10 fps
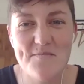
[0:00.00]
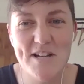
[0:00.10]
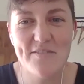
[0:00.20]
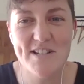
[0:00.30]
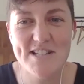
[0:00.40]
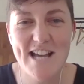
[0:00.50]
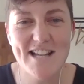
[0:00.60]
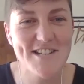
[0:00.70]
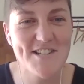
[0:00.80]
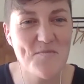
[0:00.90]
my
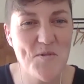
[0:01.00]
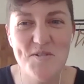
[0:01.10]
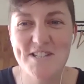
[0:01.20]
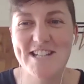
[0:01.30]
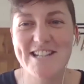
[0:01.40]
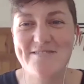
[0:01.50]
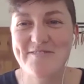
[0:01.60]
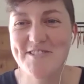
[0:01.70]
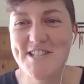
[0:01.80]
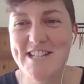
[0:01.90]
fantastic support team
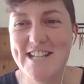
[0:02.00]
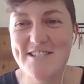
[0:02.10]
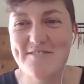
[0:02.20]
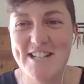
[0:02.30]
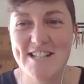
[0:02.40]
for today's event,